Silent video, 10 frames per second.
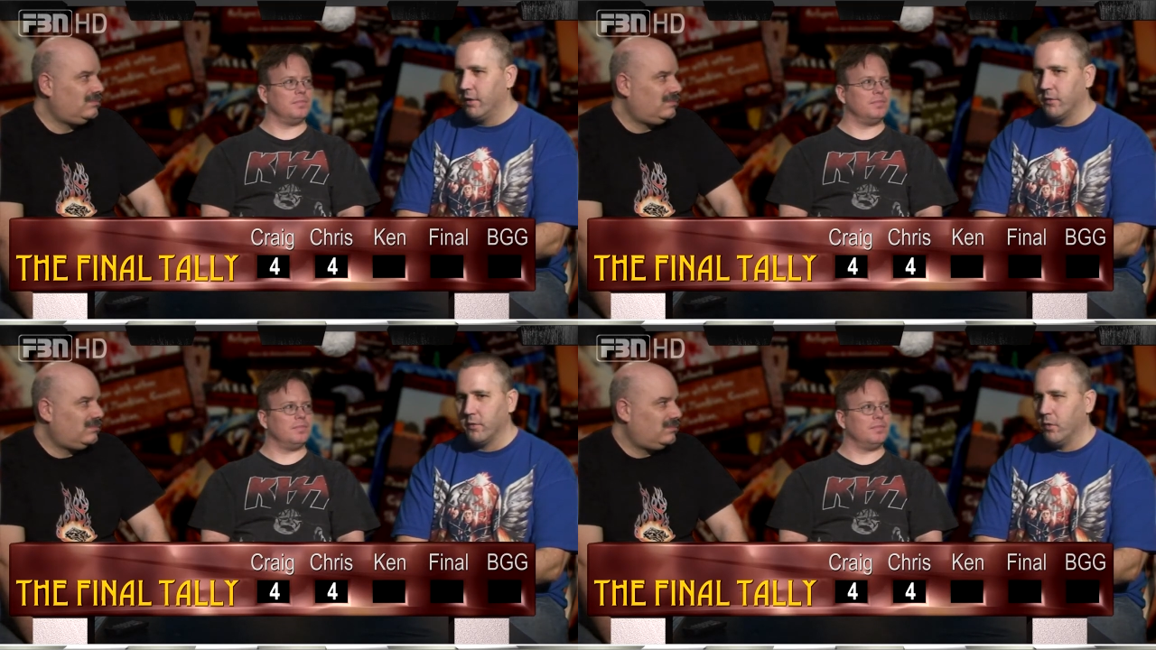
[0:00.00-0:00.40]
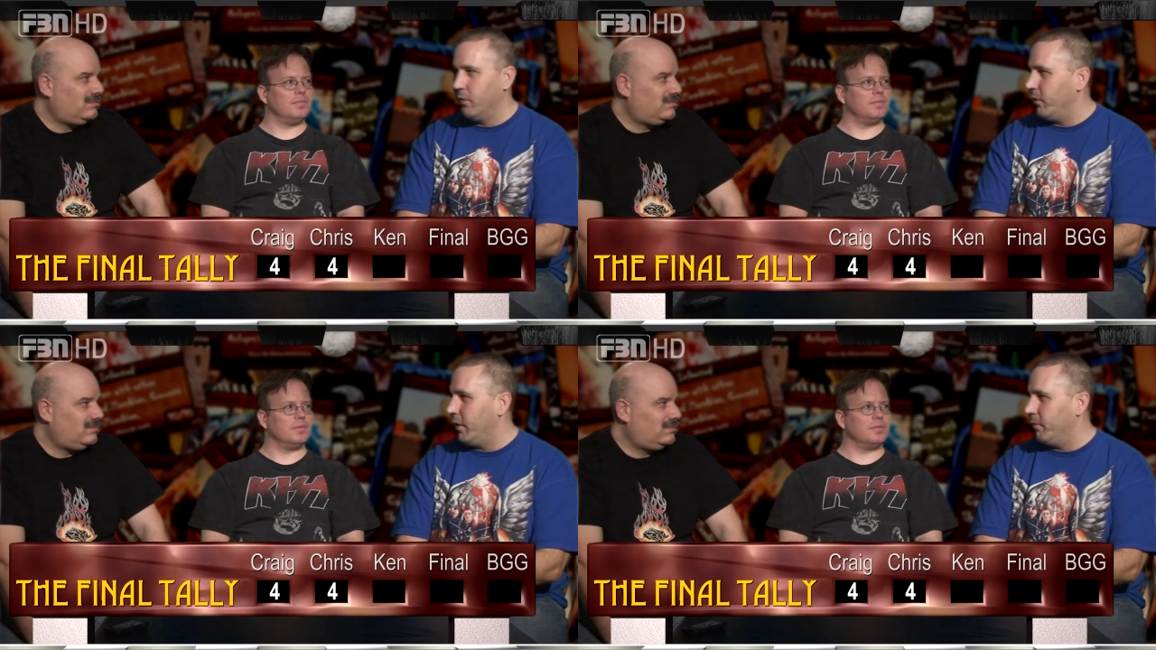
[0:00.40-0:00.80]
Speaker 1: So
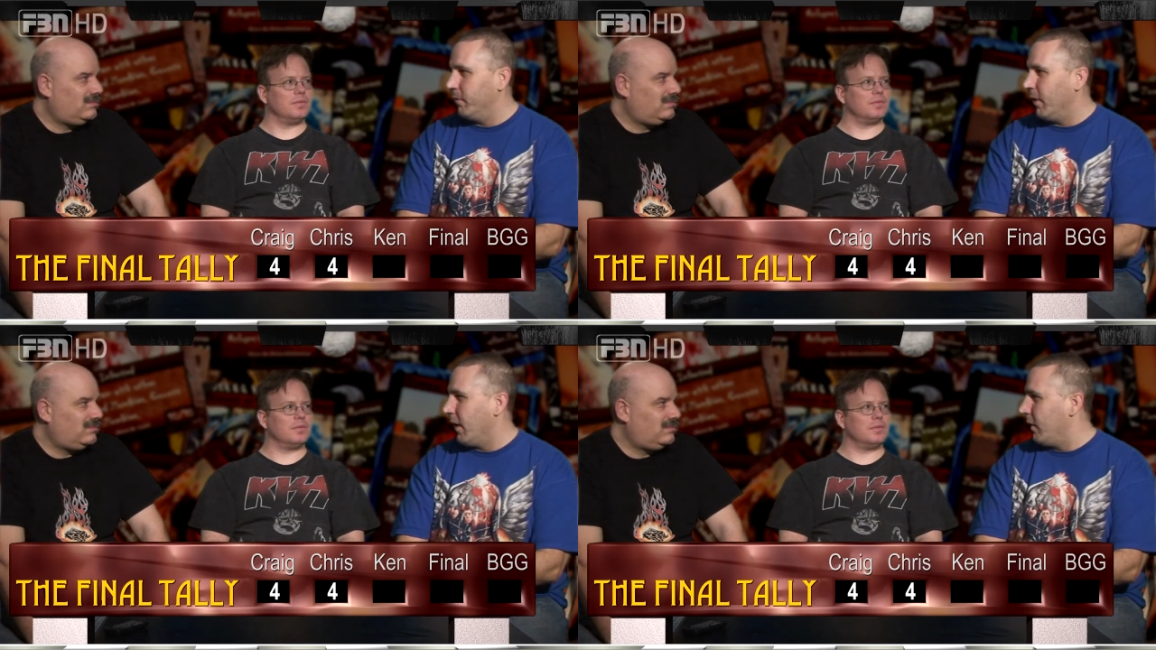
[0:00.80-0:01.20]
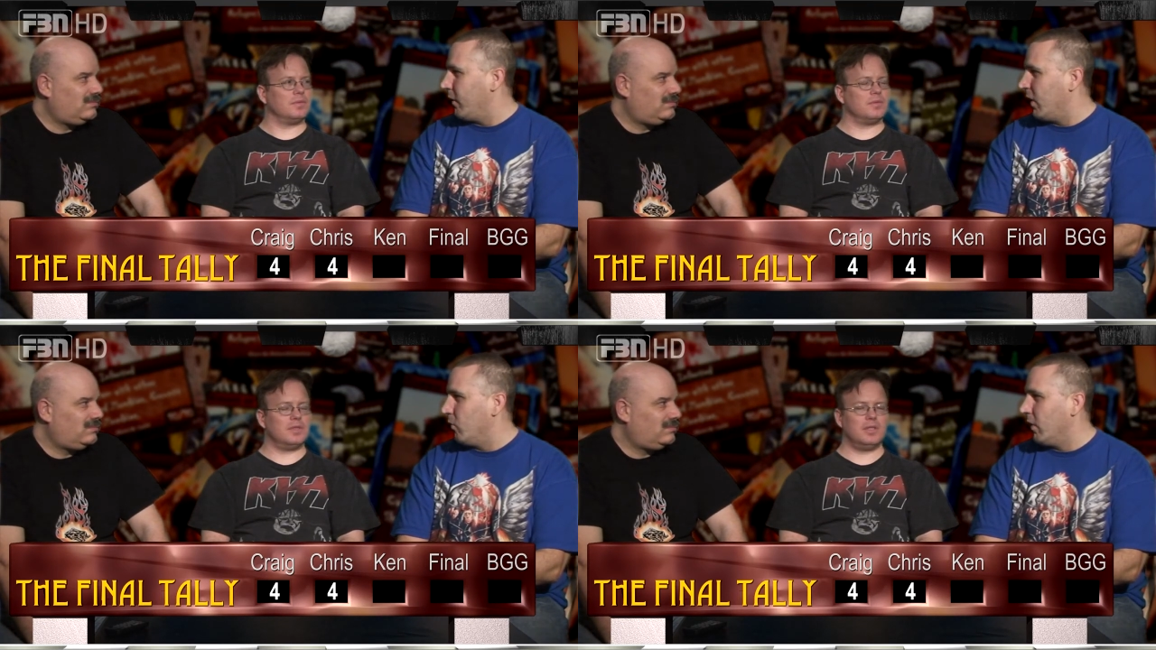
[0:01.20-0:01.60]
they're uh,
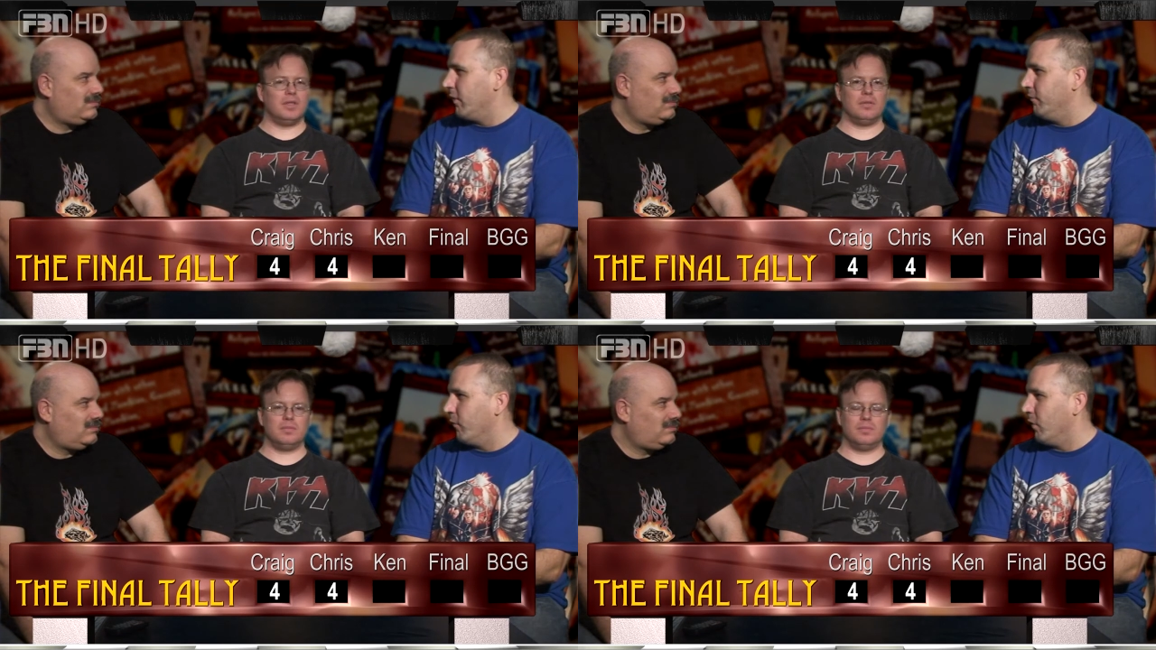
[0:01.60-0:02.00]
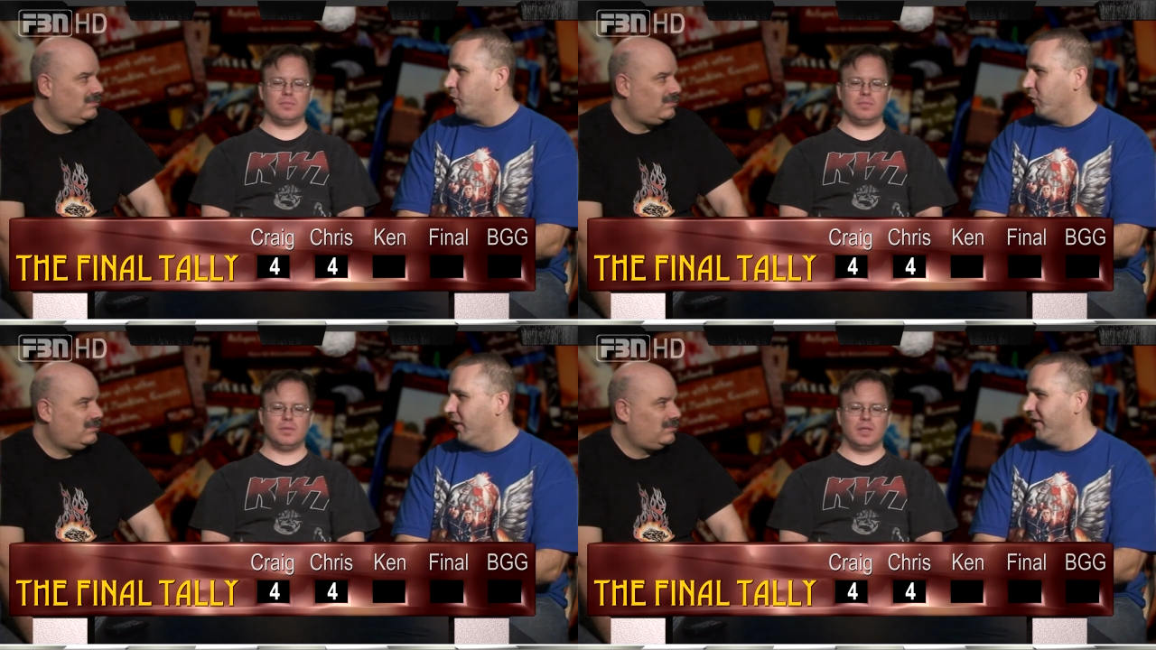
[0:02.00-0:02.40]
uh one in four
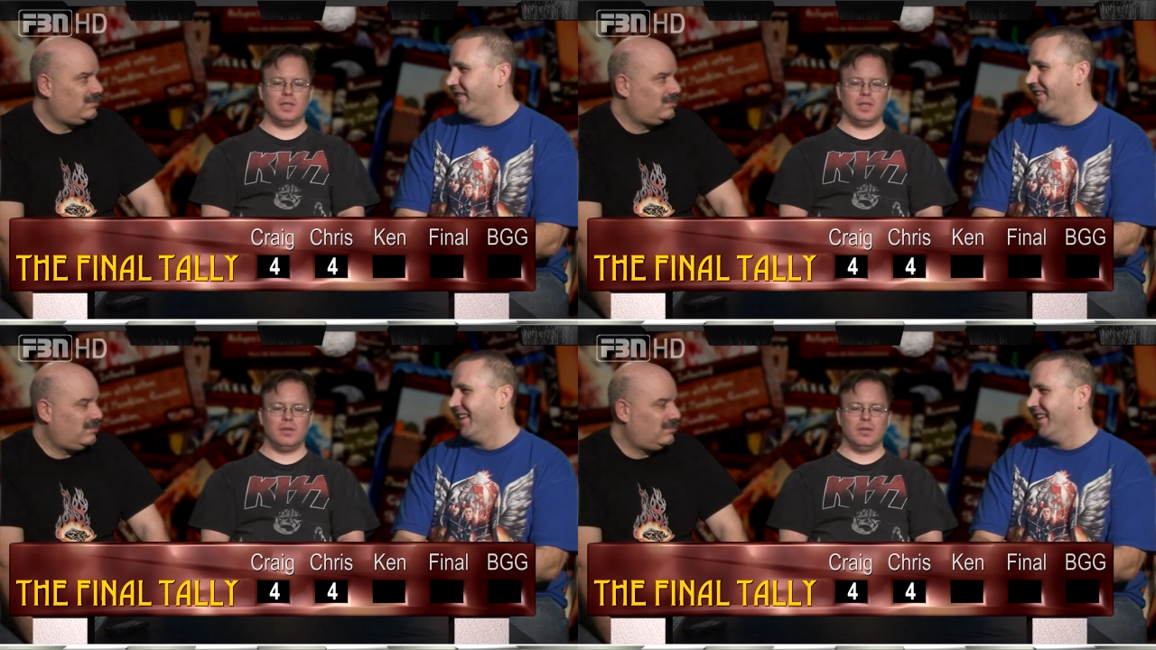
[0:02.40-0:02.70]
choice.